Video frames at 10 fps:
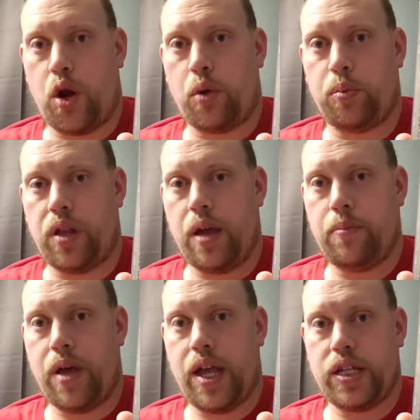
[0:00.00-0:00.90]
are
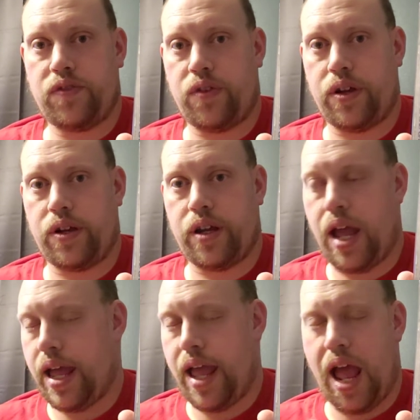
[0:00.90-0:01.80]
blind buys for,
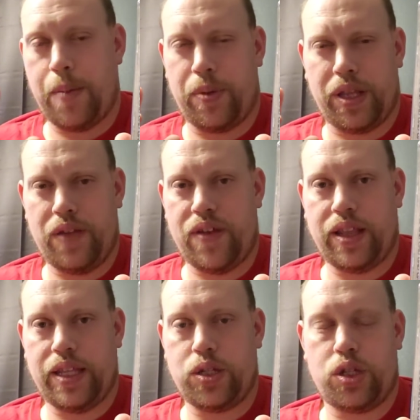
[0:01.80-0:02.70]
I believe,
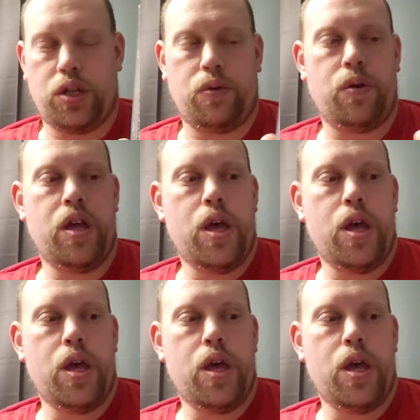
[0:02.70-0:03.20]
at least two.